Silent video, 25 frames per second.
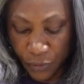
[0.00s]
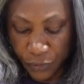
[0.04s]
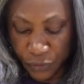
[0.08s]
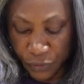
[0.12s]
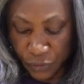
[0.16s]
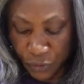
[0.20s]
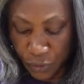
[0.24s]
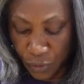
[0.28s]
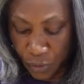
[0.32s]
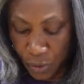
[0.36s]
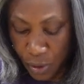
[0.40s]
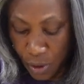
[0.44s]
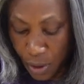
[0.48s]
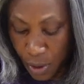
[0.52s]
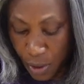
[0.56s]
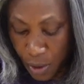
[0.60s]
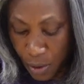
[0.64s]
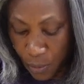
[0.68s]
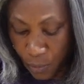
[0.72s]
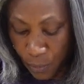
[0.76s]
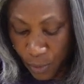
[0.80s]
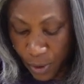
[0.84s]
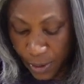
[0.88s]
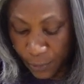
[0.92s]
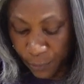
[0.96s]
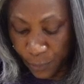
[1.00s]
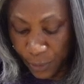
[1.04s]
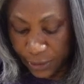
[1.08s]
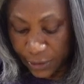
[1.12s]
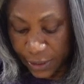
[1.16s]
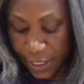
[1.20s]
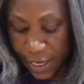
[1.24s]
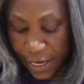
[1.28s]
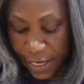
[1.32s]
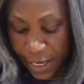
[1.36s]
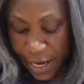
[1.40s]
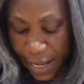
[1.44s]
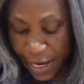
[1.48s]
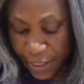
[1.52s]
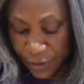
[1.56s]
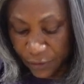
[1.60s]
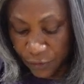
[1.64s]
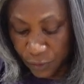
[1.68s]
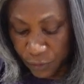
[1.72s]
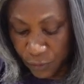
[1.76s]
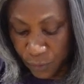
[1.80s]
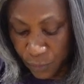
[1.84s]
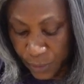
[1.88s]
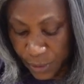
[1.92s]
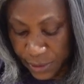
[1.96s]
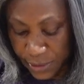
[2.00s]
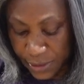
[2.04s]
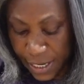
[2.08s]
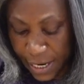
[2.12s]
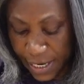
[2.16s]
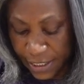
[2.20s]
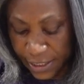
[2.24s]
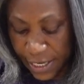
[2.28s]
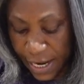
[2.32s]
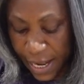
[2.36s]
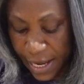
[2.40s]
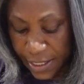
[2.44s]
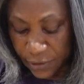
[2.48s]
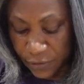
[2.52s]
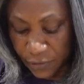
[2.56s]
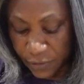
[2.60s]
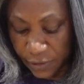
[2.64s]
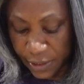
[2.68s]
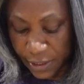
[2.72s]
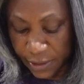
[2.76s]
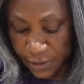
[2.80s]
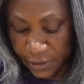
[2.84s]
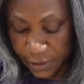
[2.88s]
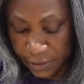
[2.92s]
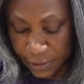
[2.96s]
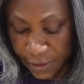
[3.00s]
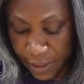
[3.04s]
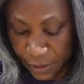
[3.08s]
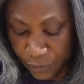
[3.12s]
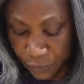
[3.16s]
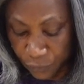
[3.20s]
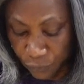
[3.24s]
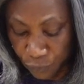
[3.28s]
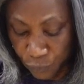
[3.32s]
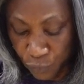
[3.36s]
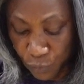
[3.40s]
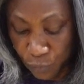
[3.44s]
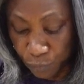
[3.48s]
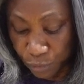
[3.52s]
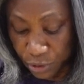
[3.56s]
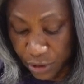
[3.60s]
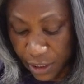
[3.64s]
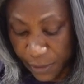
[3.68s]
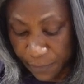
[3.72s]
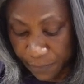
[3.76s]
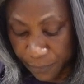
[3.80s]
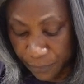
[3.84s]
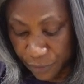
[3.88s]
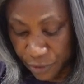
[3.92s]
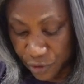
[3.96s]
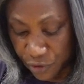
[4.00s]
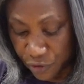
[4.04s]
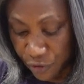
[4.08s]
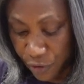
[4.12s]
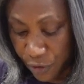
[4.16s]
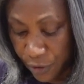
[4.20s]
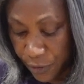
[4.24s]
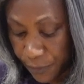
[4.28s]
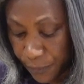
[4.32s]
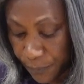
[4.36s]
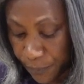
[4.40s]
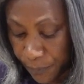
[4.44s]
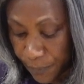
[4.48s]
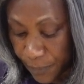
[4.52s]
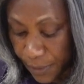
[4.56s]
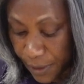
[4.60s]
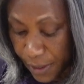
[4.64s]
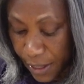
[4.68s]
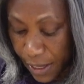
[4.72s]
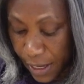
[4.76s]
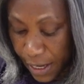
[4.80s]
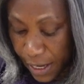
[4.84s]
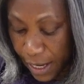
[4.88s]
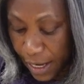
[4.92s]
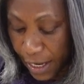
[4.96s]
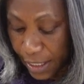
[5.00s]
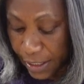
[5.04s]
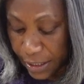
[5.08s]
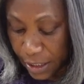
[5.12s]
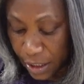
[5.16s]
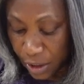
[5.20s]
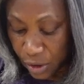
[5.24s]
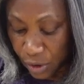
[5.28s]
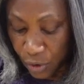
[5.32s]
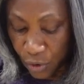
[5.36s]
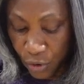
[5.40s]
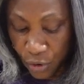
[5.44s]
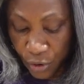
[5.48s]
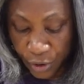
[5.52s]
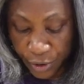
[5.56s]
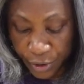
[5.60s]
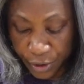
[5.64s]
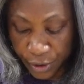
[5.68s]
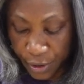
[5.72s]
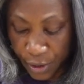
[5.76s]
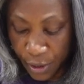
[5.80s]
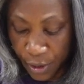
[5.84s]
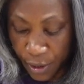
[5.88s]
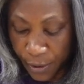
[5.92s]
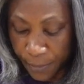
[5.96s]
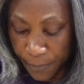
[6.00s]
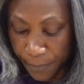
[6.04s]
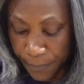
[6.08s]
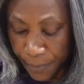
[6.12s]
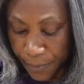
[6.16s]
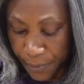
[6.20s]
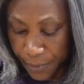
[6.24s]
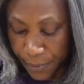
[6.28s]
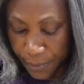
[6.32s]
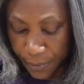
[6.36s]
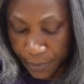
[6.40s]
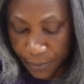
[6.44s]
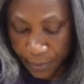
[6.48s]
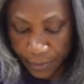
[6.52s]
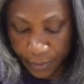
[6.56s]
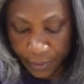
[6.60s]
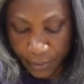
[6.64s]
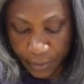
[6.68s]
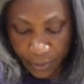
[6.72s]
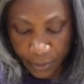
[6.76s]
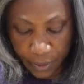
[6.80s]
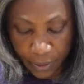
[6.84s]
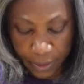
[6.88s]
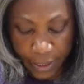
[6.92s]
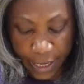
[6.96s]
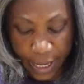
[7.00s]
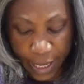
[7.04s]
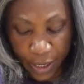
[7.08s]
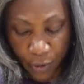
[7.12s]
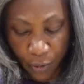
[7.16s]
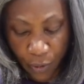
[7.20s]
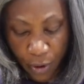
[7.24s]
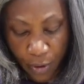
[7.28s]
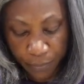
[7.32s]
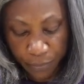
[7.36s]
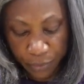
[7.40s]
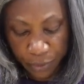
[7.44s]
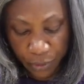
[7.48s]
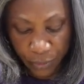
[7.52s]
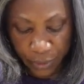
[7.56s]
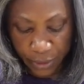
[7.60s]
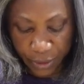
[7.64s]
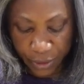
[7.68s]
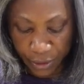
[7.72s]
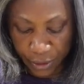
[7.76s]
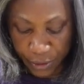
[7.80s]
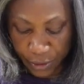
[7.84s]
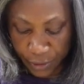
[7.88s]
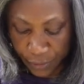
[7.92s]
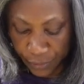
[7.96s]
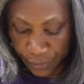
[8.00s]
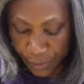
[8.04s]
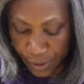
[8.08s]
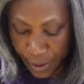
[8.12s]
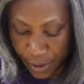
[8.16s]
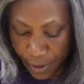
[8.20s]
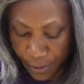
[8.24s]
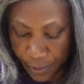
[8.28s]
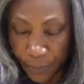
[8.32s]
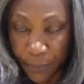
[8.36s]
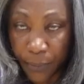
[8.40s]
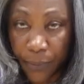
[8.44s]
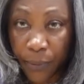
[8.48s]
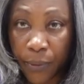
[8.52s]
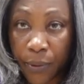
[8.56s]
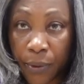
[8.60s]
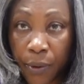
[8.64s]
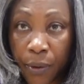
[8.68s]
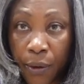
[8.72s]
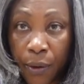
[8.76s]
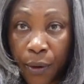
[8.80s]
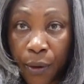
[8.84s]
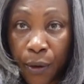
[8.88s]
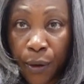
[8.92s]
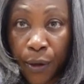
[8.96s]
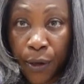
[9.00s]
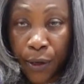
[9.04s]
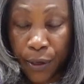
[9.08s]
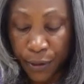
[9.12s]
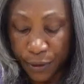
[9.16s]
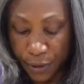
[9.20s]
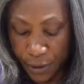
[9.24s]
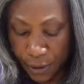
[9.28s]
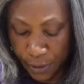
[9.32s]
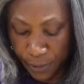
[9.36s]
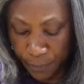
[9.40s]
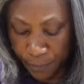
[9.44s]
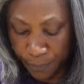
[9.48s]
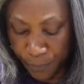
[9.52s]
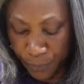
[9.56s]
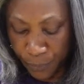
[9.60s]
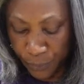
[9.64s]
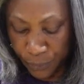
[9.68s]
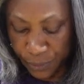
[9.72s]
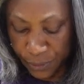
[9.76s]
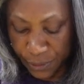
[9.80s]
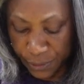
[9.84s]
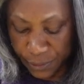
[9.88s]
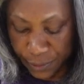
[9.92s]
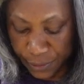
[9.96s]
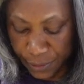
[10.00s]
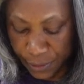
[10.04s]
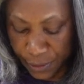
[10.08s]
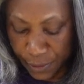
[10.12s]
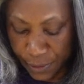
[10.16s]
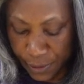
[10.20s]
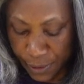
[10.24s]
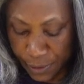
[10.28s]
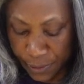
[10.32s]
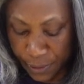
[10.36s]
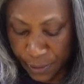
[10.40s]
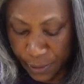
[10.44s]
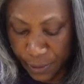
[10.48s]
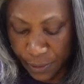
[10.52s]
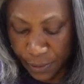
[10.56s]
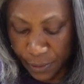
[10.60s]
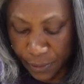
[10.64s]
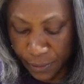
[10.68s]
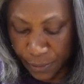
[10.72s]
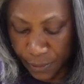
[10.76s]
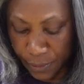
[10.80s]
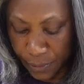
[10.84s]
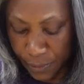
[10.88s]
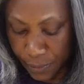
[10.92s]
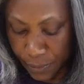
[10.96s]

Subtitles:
So what I like to do is I like to get it at room temperature and then cut it up like what I'm doing here now, and then put it in at the